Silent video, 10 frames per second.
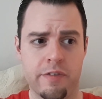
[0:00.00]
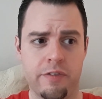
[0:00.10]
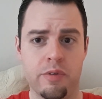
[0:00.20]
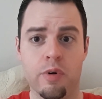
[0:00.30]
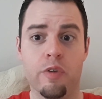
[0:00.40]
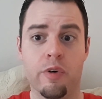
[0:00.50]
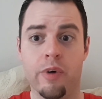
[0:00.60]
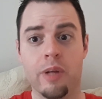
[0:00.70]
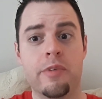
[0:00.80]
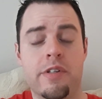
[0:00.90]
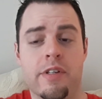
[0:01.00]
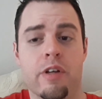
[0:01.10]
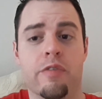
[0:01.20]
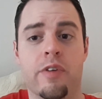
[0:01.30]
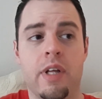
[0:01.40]
If you overwhelm
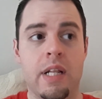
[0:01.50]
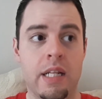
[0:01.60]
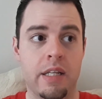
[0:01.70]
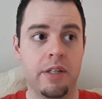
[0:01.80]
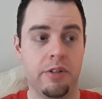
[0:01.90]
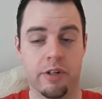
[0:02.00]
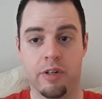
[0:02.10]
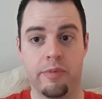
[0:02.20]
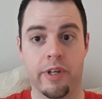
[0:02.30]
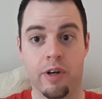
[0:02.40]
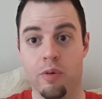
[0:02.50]
yourself, you're going to be like,